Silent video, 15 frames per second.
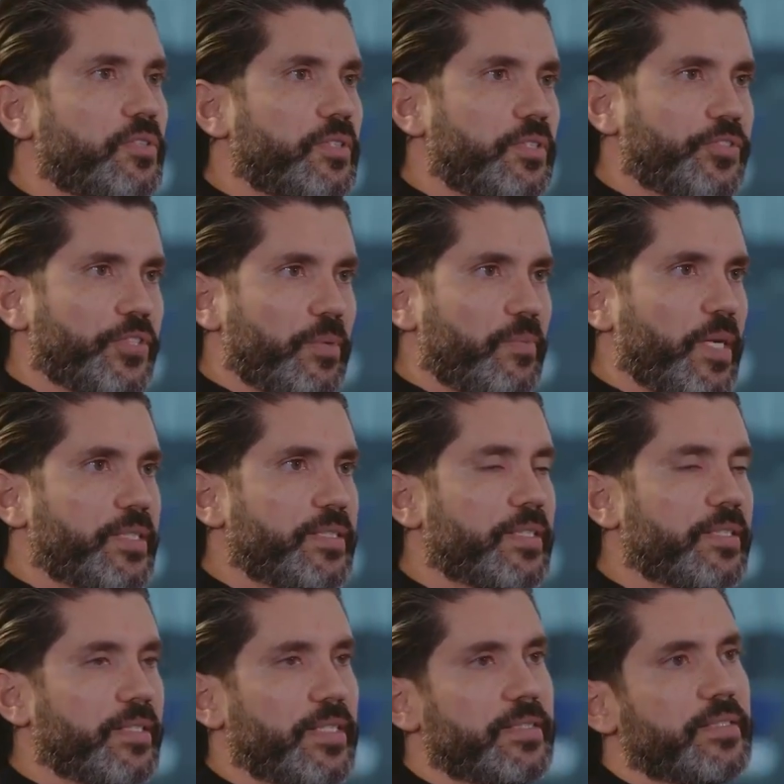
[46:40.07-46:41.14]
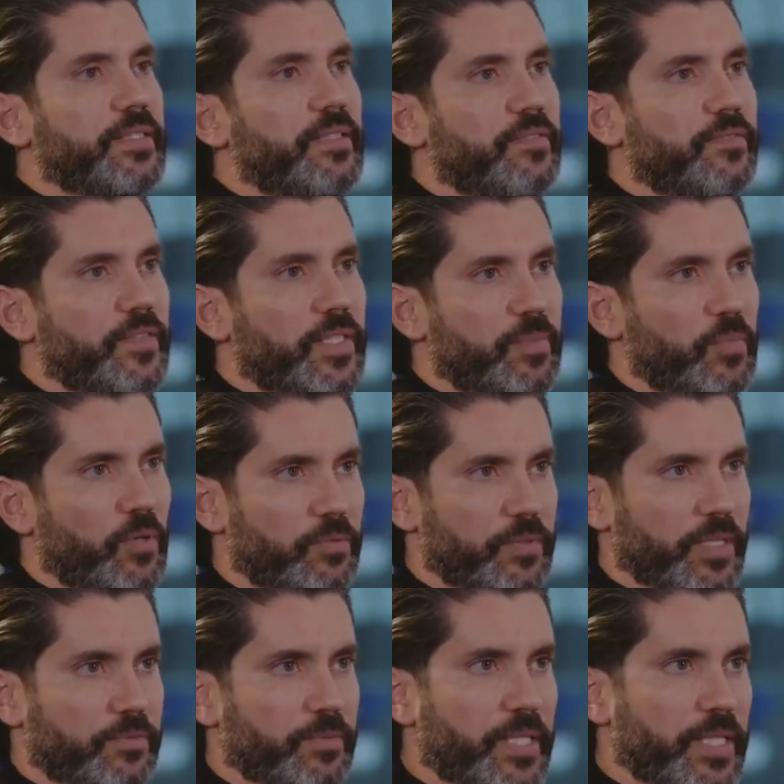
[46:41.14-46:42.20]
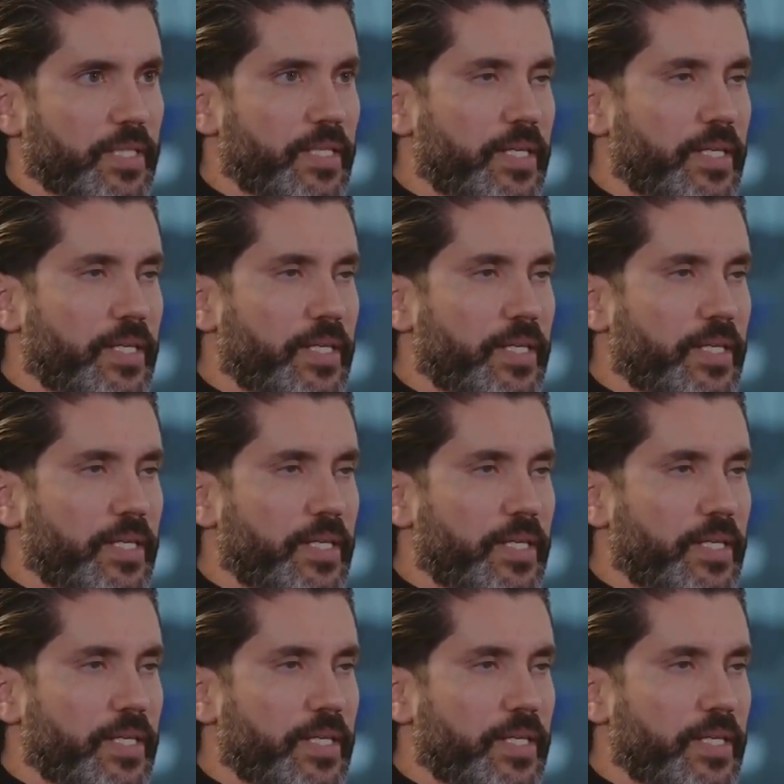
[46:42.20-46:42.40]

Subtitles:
to see the share price increase if EBO does well.